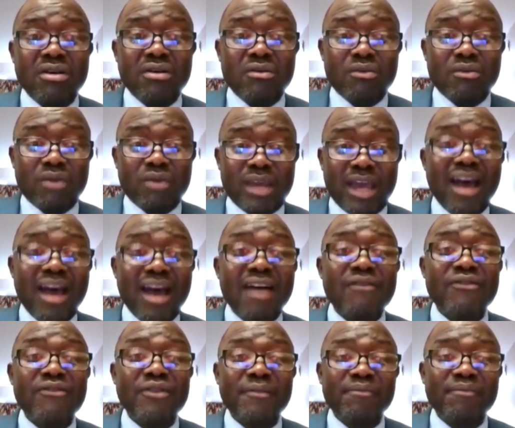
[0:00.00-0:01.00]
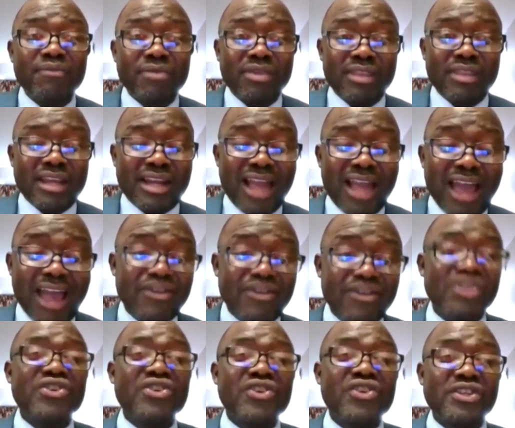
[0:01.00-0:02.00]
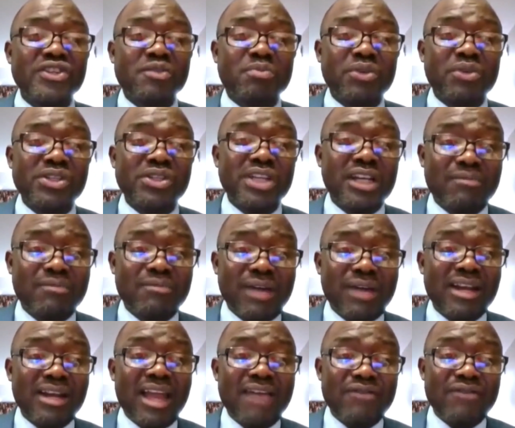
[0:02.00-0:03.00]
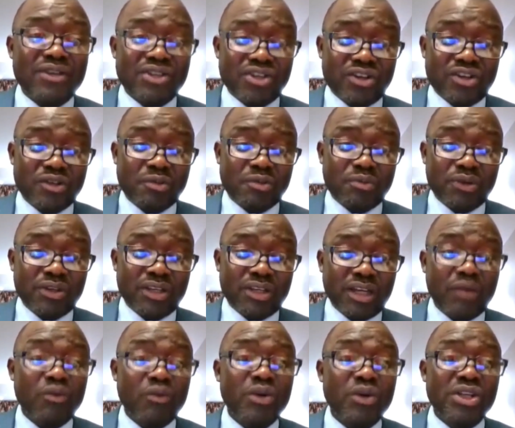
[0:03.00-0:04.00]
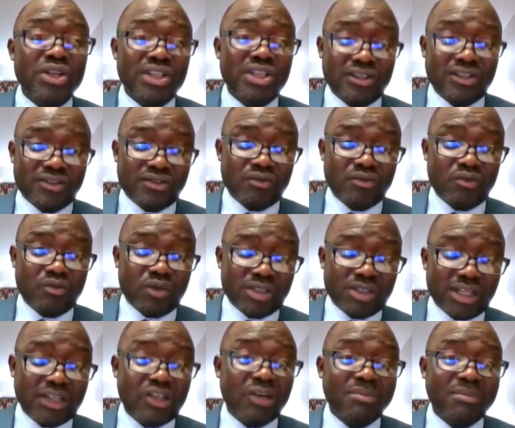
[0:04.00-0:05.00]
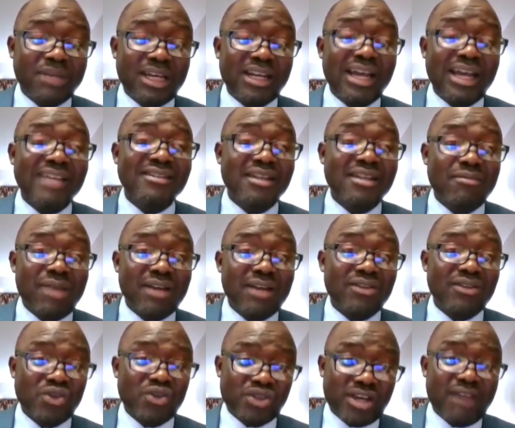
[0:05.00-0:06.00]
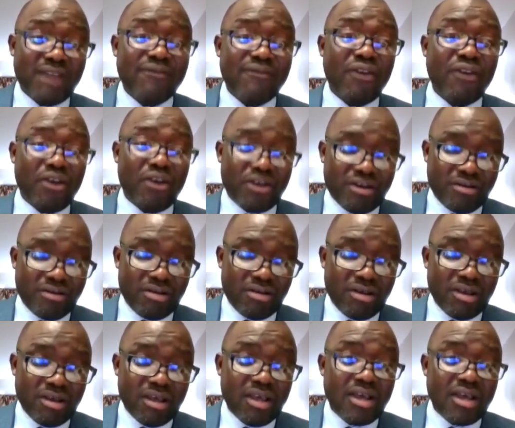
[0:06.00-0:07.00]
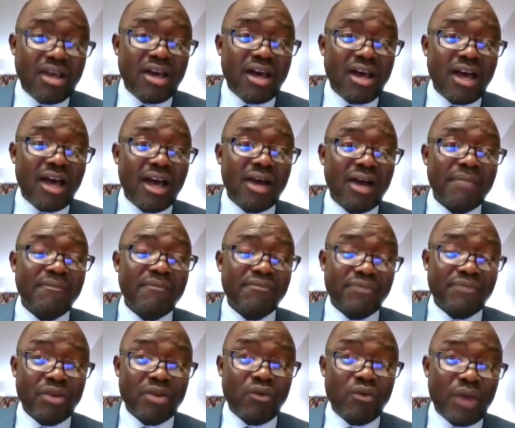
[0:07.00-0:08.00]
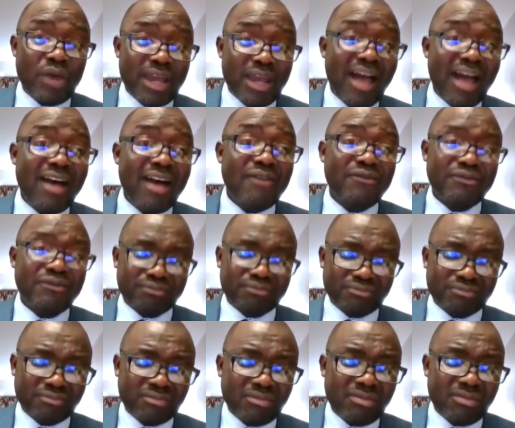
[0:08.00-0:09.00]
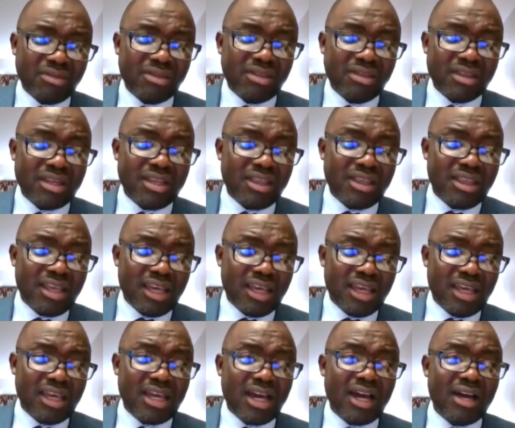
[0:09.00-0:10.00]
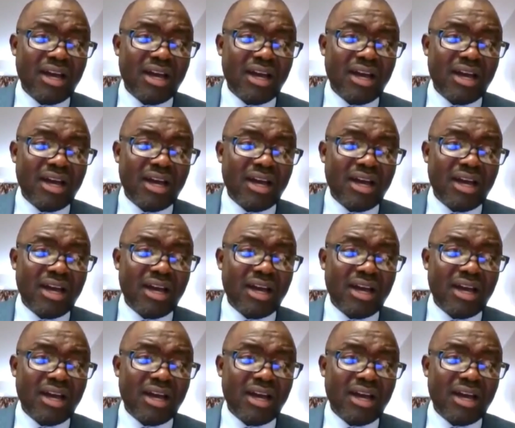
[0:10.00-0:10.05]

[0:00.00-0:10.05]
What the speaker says: we have the life insurance project, lebang Life Insurance Project, which was adopted as lebang Social Fund. We have the